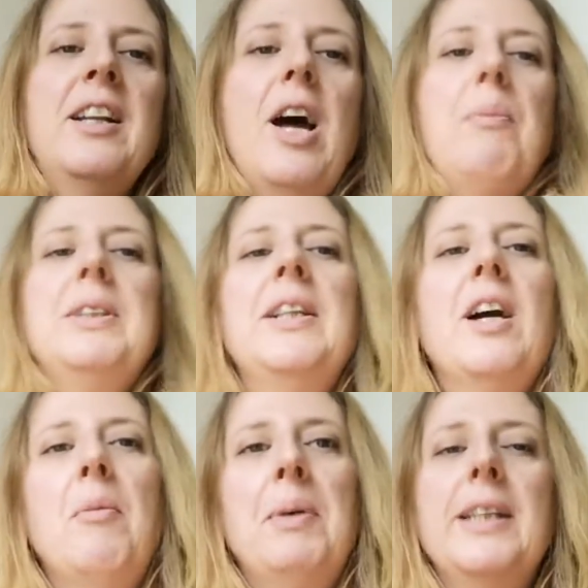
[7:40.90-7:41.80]
done up to
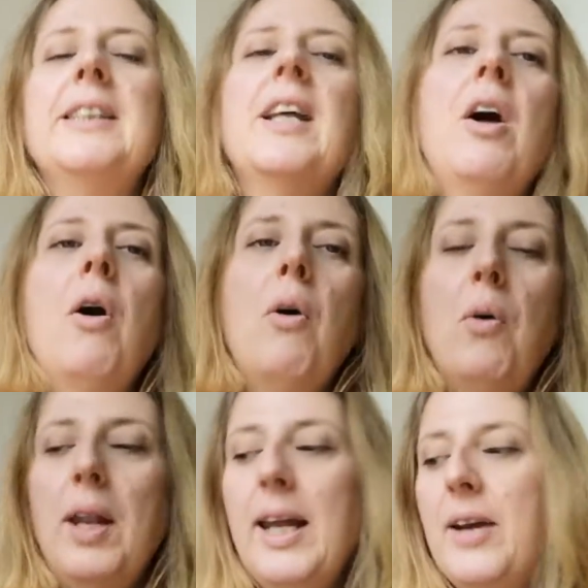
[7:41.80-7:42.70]
the armpits.
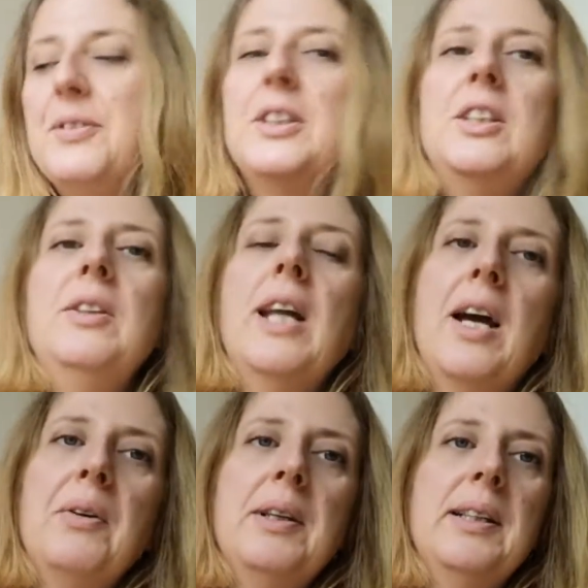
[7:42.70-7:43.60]
All I have to do
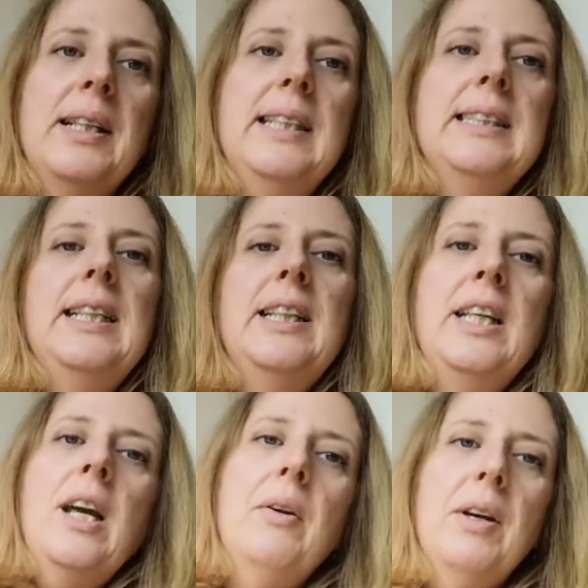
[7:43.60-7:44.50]
now is knit
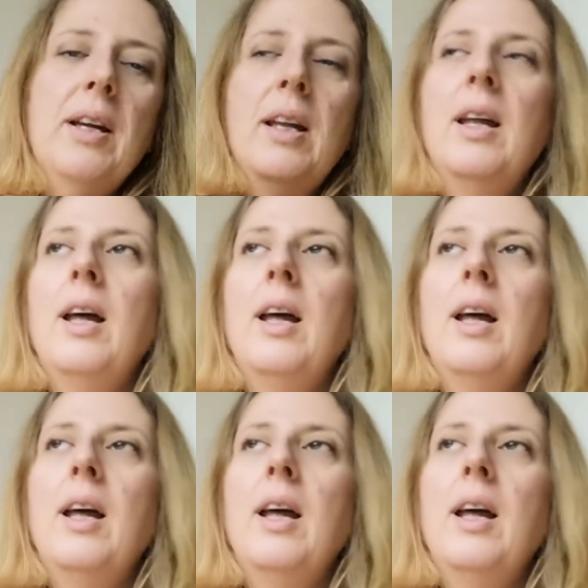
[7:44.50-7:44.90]
the yoke,